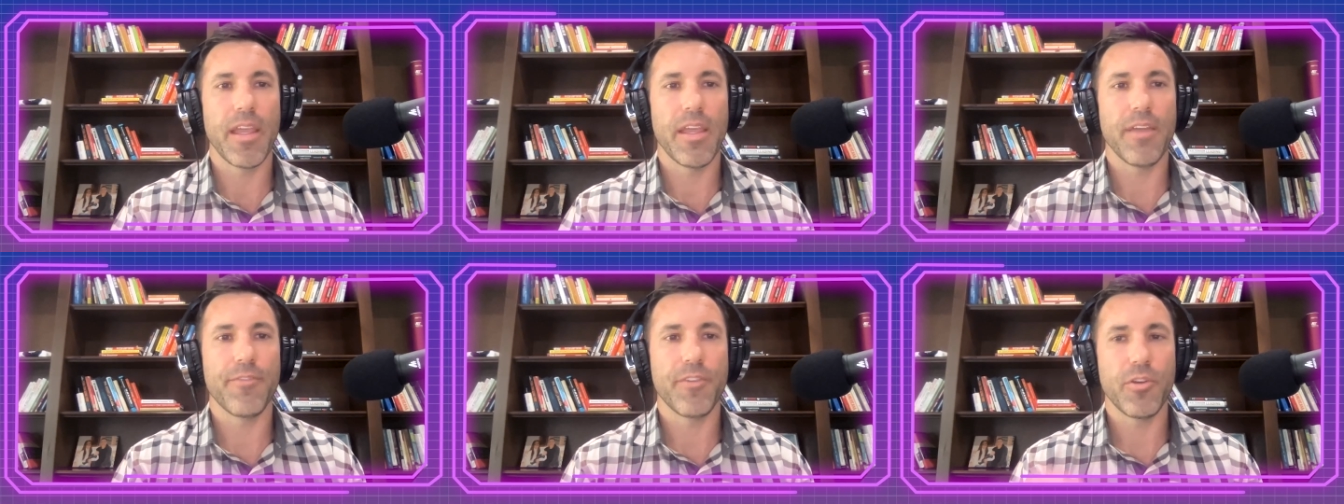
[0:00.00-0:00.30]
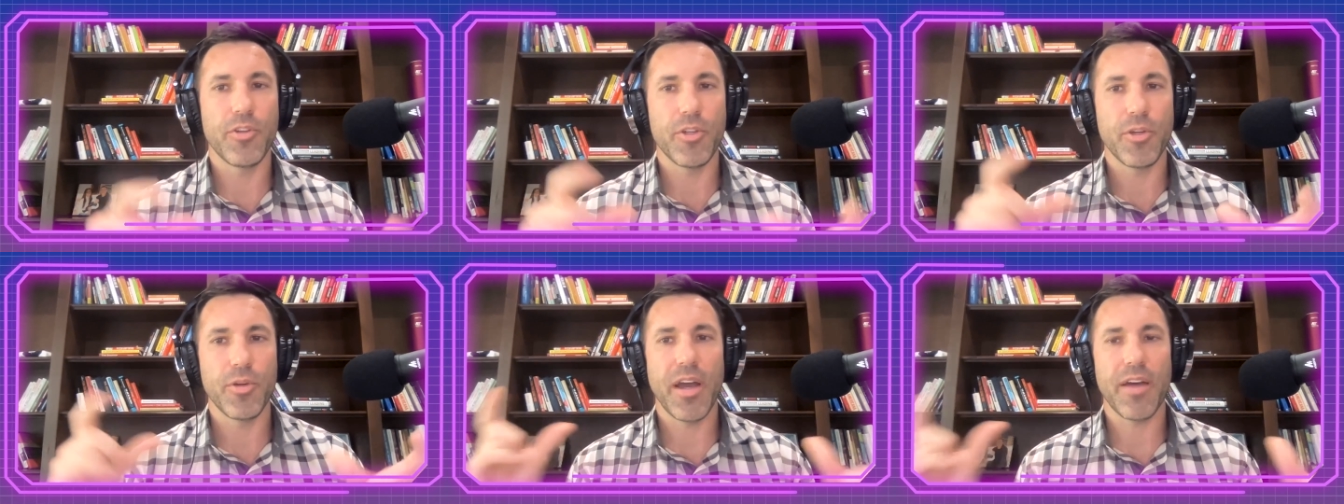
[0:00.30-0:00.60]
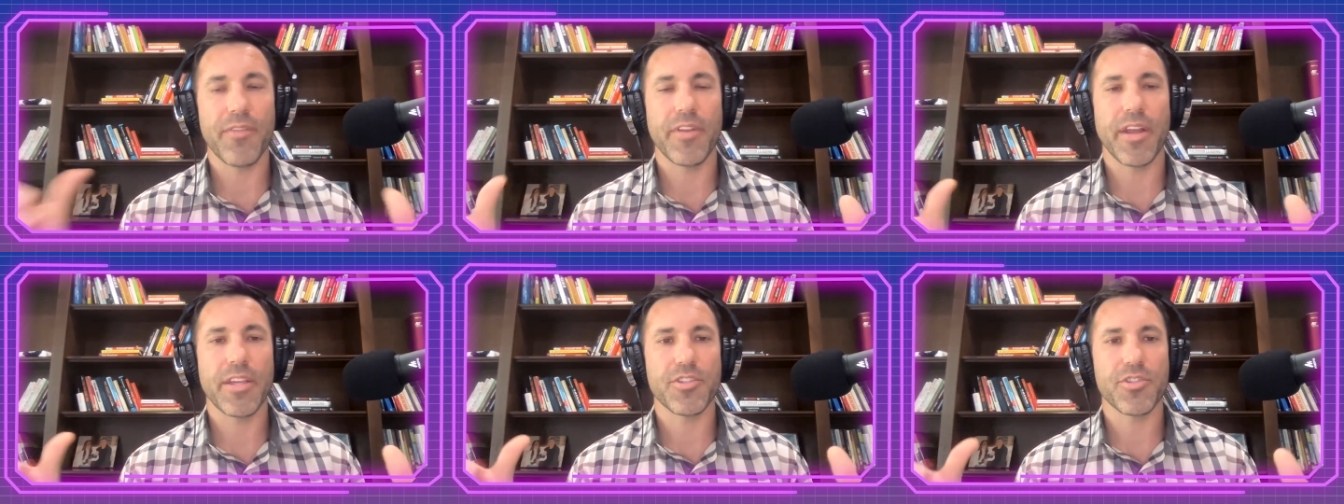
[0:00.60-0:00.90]
If you do
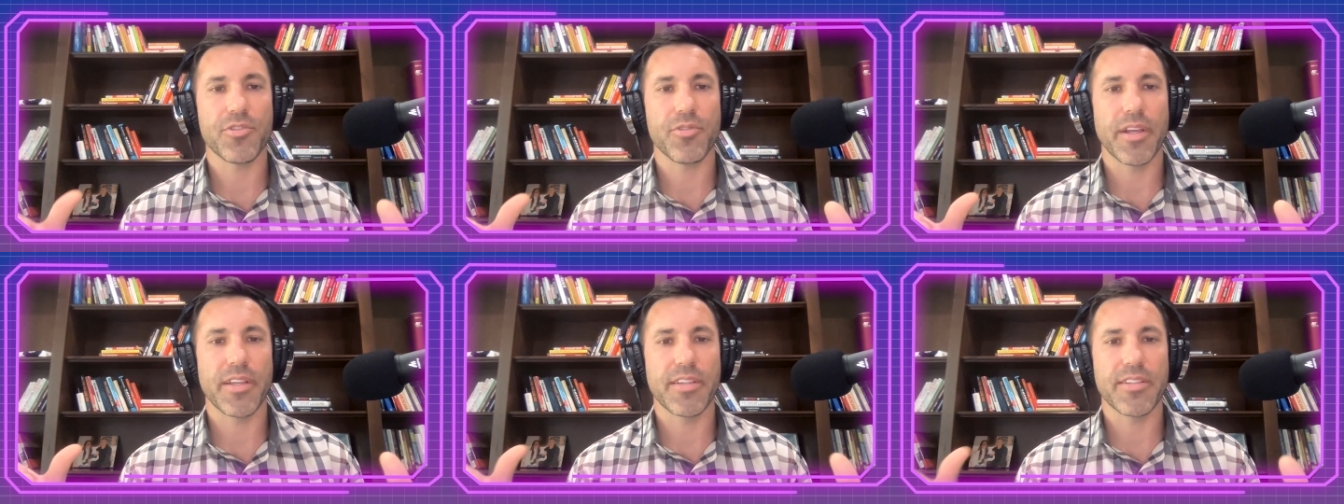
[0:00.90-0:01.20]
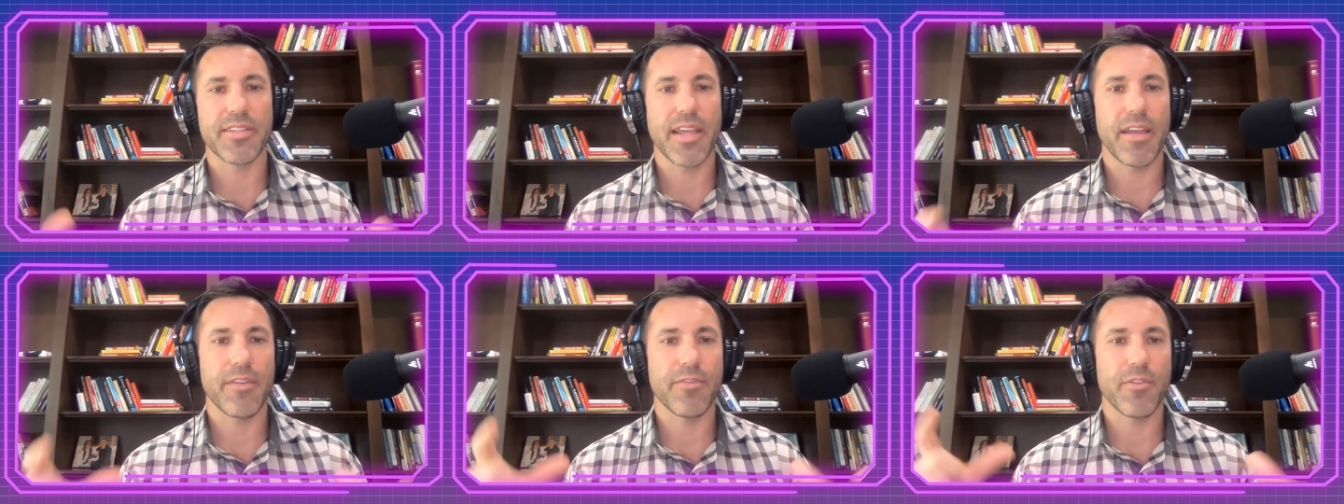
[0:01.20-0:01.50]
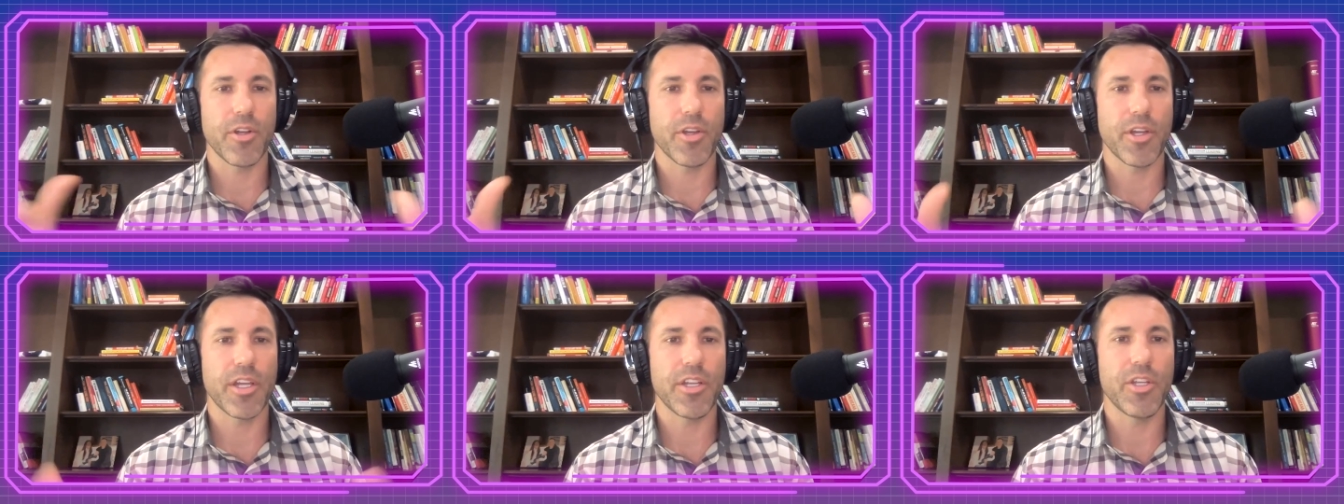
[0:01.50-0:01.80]
have nice strings
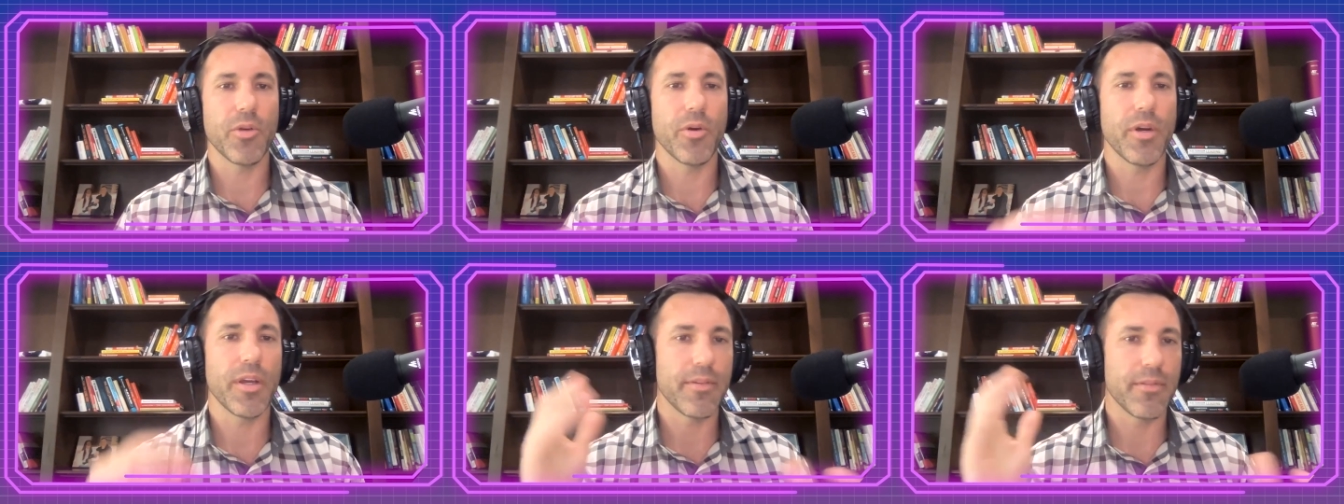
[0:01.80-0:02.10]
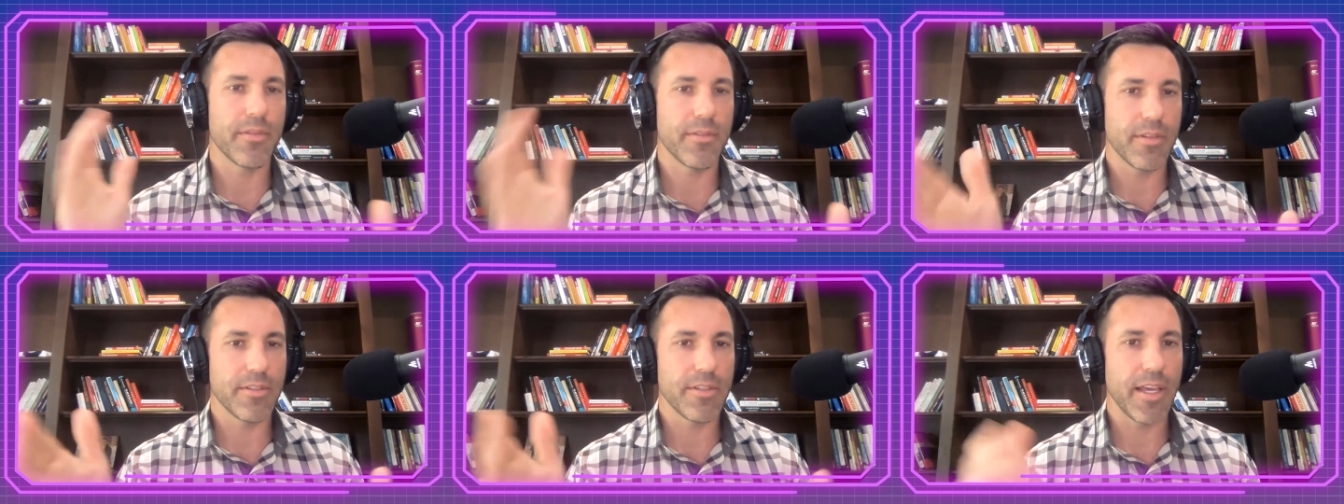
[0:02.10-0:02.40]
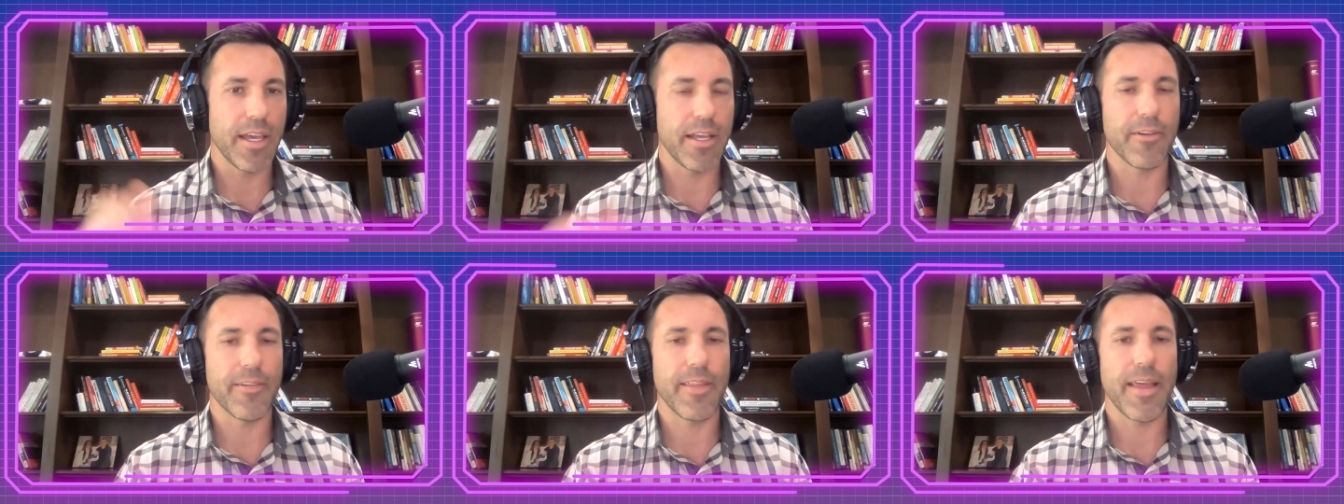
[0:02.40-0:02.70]
saved or you can do it,
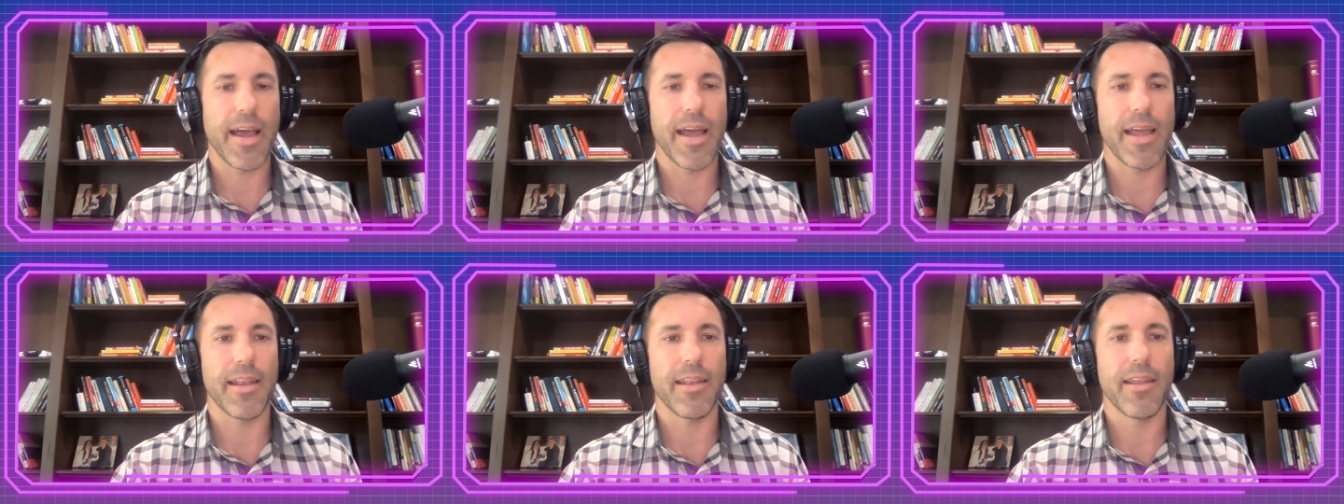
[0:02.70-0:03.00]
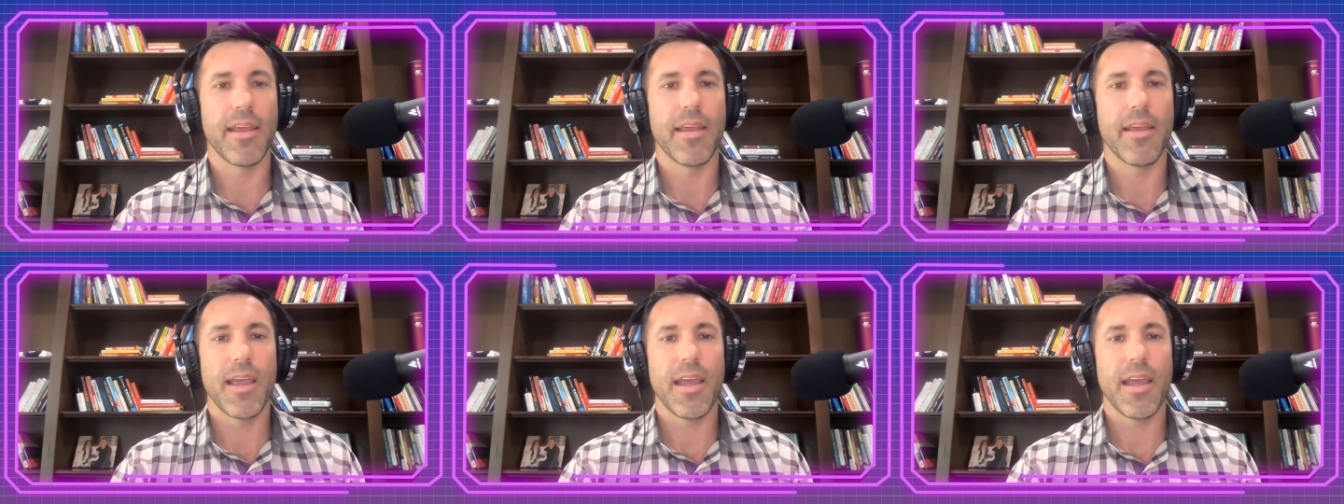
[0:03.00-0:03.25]
enter that.